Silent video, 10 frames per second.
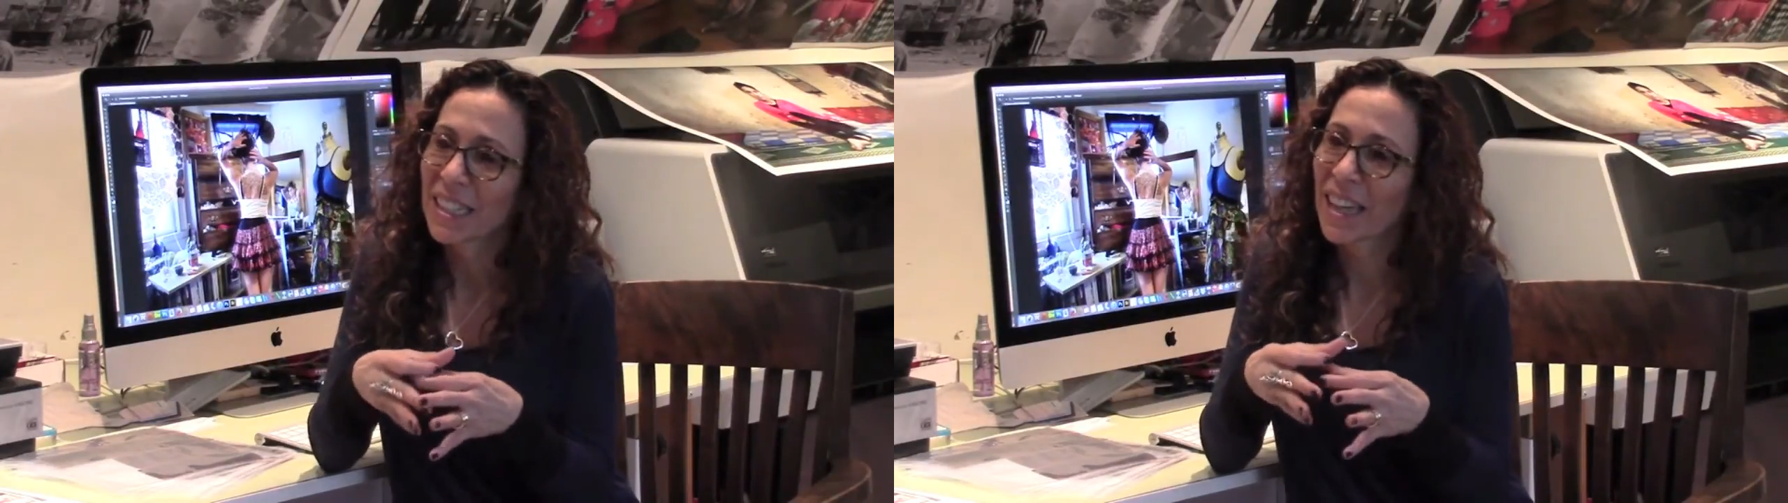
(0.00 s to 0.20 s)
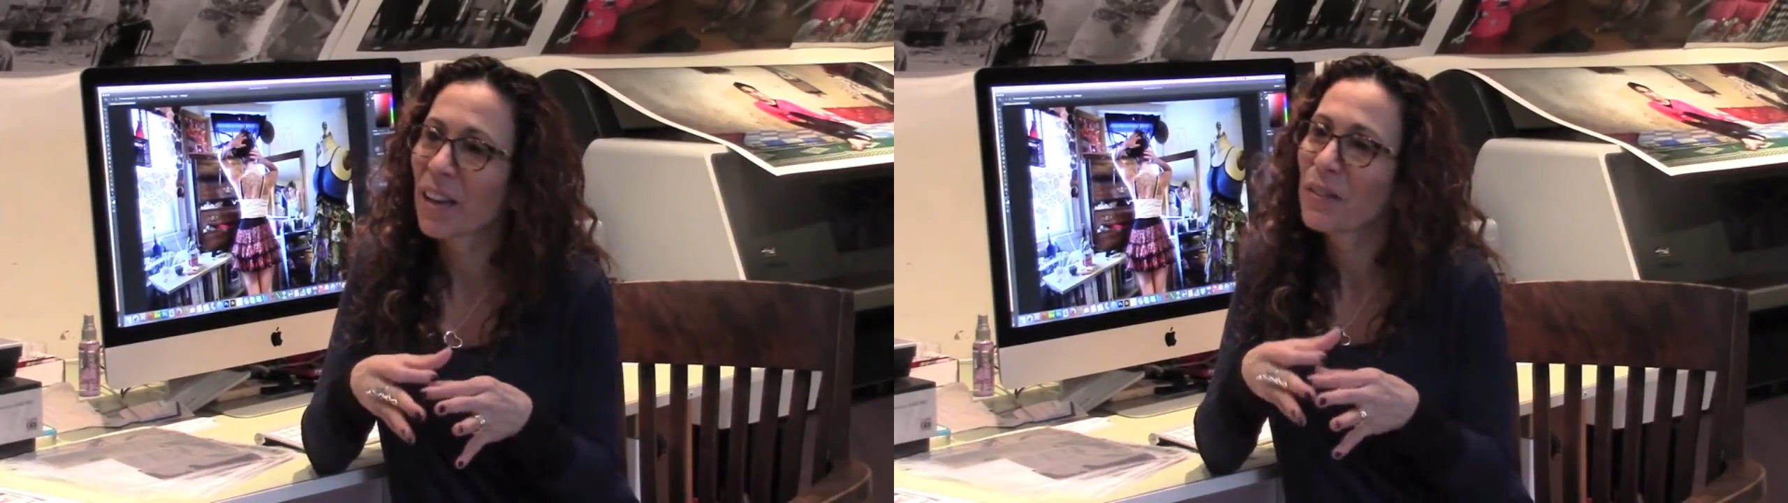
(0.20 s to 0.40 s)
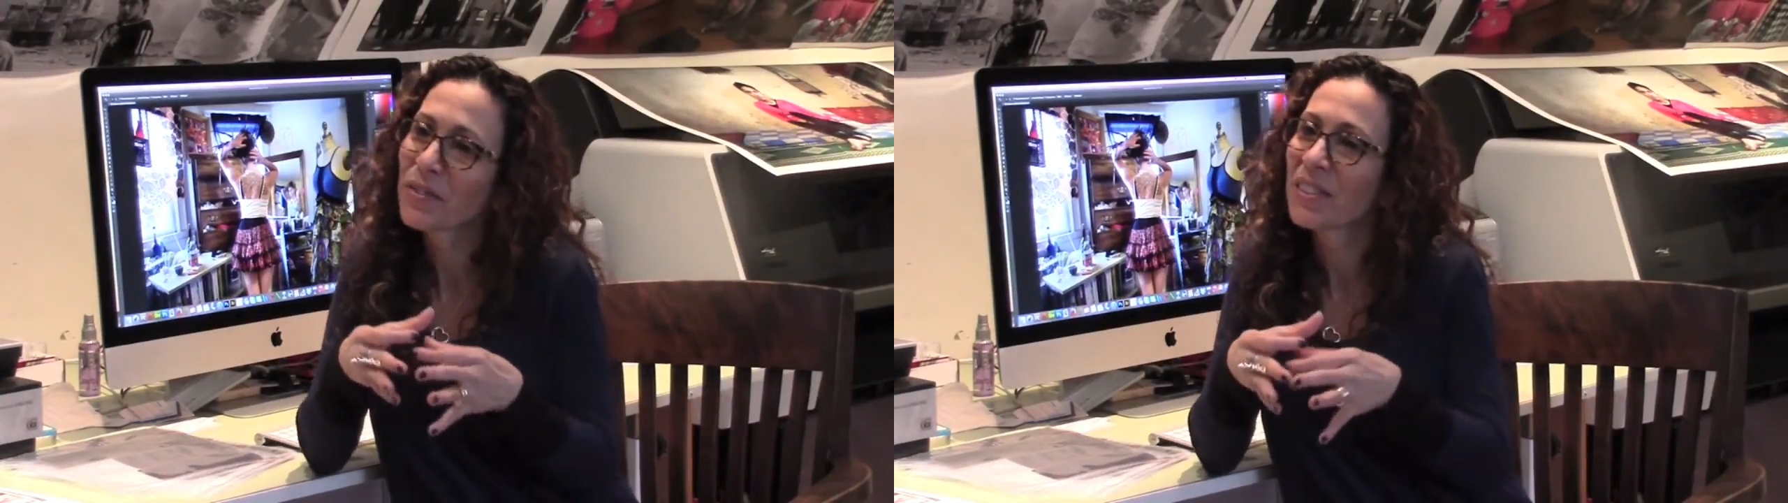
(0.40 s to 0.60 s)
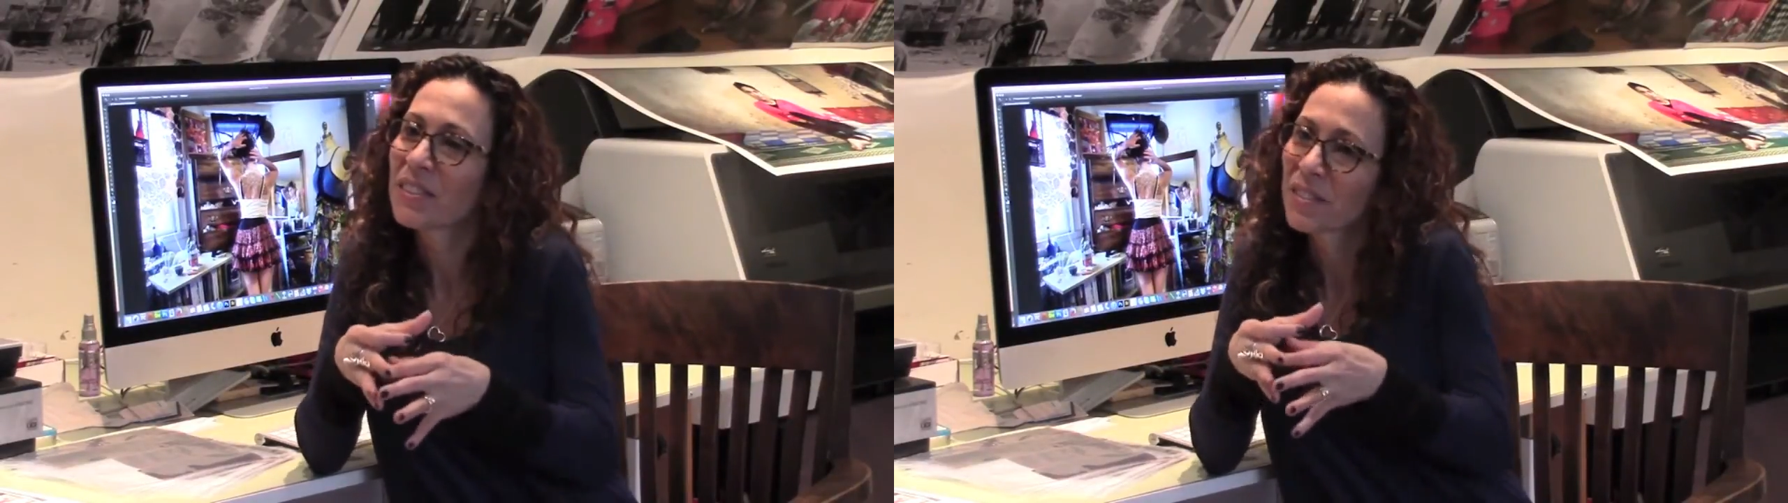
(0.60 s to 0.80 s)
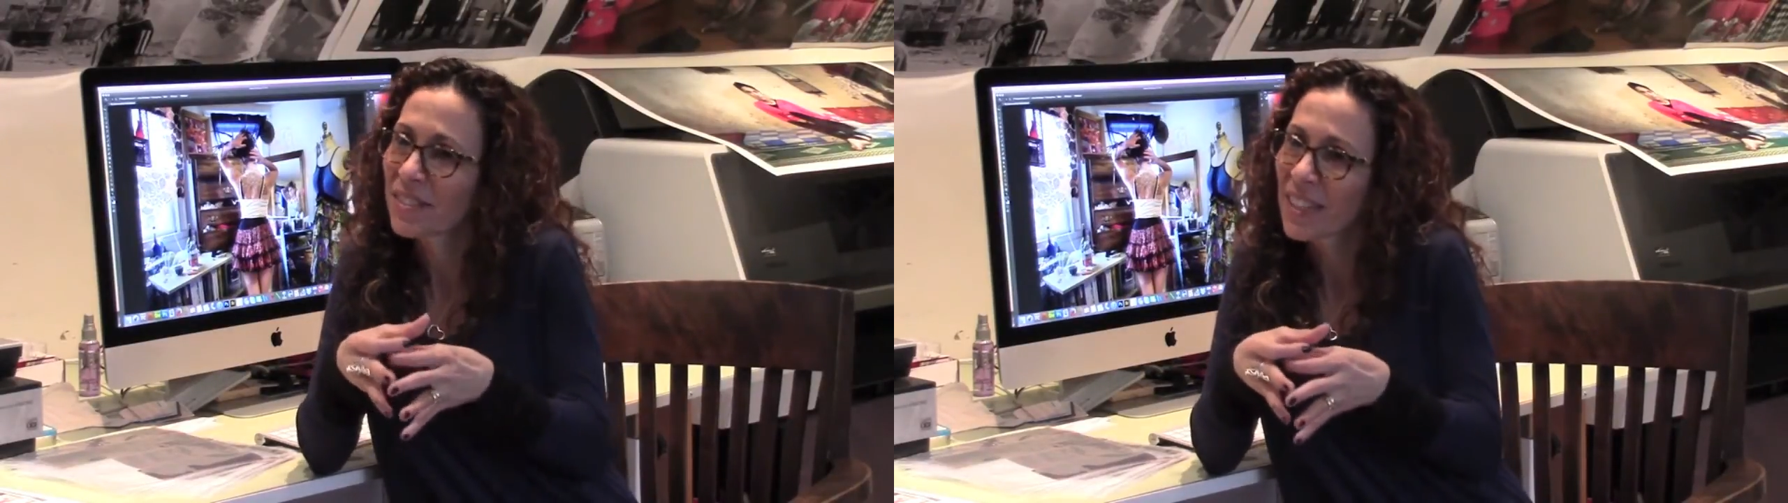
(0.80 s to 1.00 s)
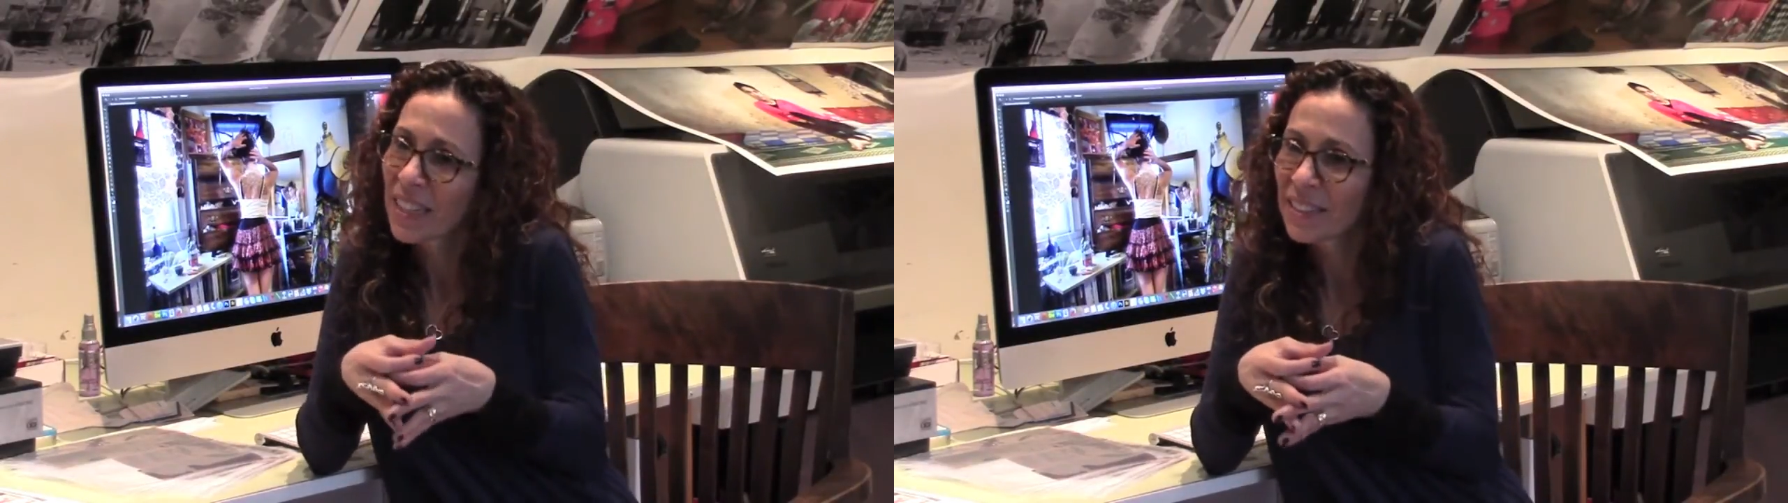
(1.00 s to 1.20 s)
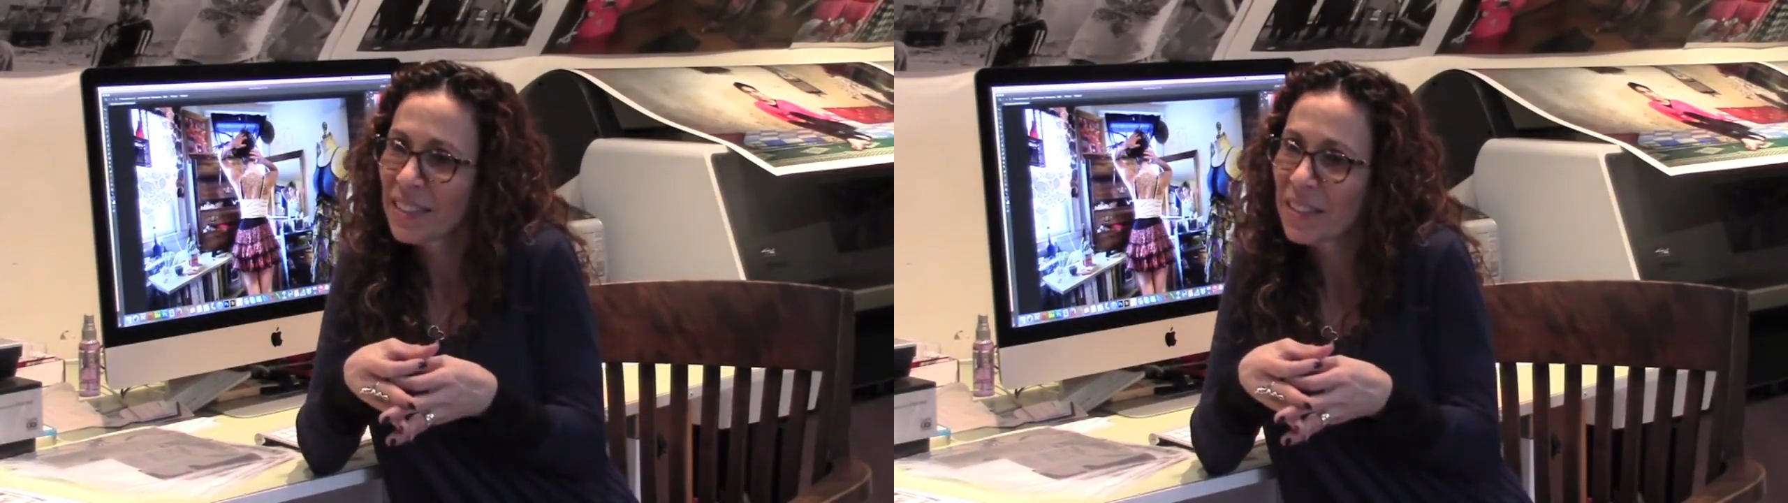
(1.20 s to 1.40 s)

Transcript: kind of intersected